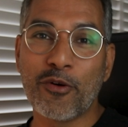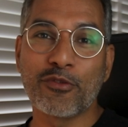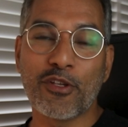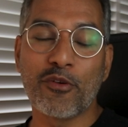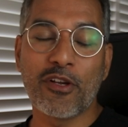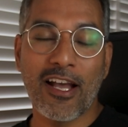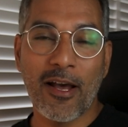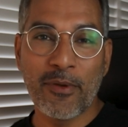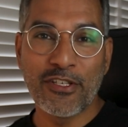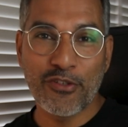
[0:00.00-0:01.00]
also
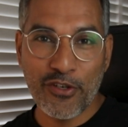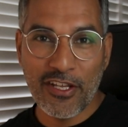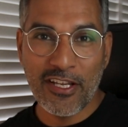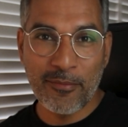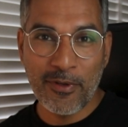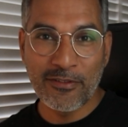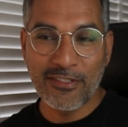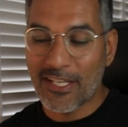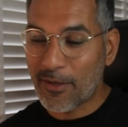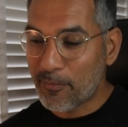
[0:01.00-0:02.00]
come and join the
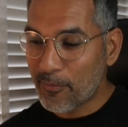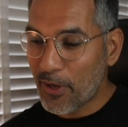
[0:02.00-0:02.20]
community.